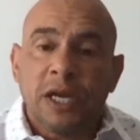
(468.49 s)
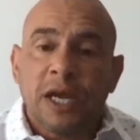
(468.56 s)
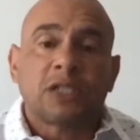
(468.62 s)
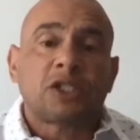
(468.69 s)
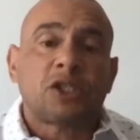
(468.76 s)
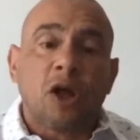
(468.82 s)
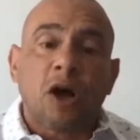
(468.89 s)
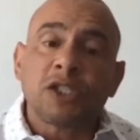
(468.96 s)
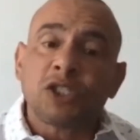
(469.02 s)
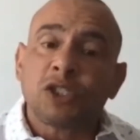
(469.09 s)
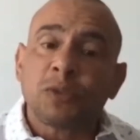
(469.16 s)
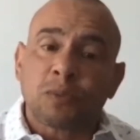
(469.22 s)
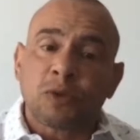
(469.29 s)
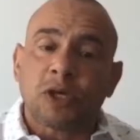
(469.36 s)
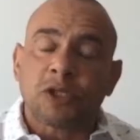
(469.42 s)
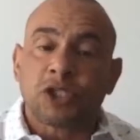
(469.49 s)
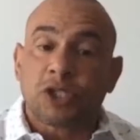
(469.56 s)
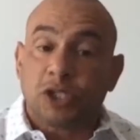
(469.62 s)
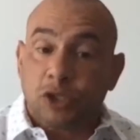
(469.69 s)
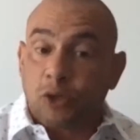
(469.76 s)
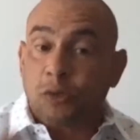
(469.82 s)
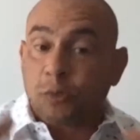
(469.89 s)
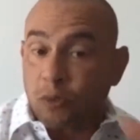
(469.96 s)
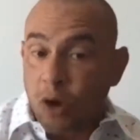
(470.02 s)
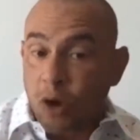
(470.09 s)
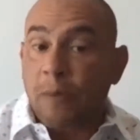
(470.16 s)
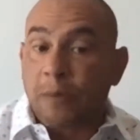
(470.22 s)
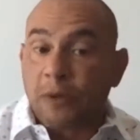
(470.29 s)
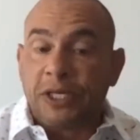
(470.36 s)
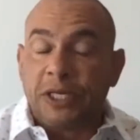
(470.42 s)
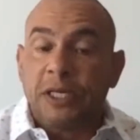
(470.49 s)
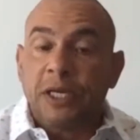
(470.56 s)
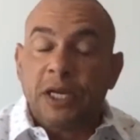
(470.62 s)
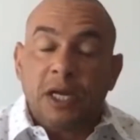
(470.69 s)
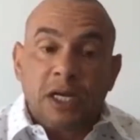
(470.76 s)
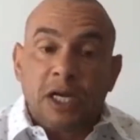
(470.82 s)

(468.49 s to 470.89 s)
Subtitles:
As long as the project, your property,